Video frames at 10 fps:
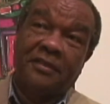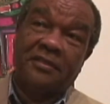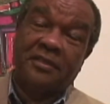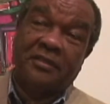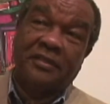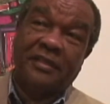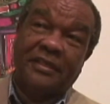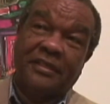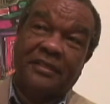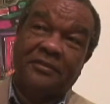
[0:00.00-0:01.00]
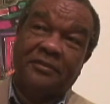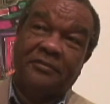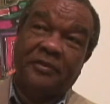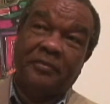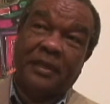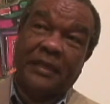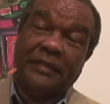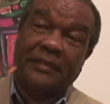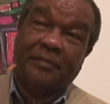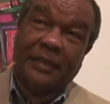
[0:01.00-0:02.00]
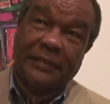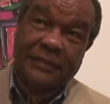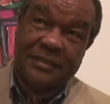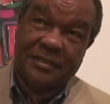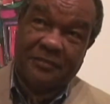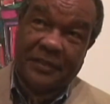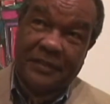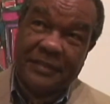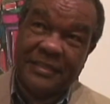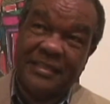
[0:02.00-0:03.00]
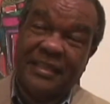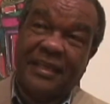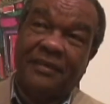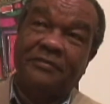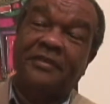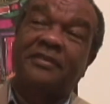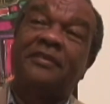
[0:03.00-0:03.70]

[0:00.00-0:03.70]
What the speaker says: certainly include Rembrandt in my list of artists that I would